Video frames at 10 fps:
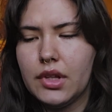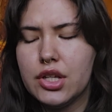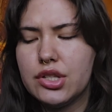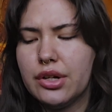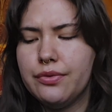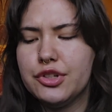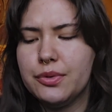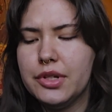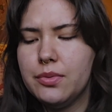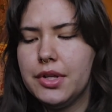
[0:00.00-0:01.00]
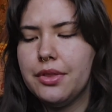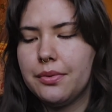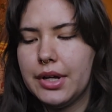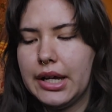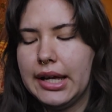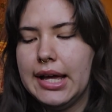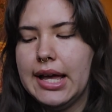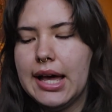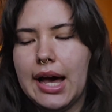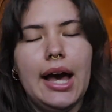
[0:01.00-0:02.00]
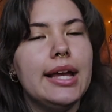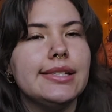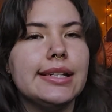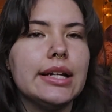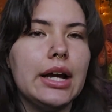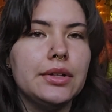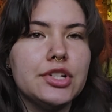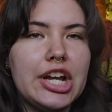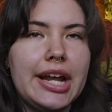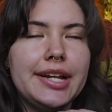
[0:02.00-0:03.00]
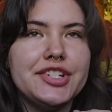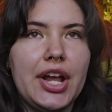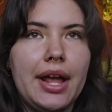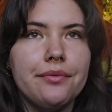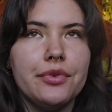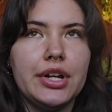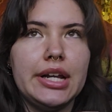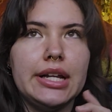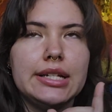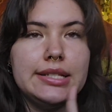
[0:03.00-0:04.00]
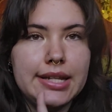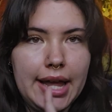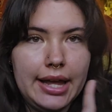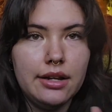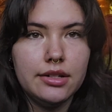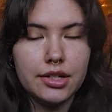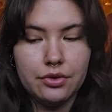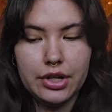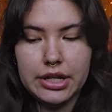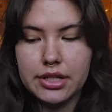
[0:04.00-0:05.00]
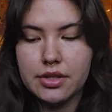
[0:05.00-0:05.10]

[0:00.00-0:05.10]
So for 2023, I did a color change every 10 degrees.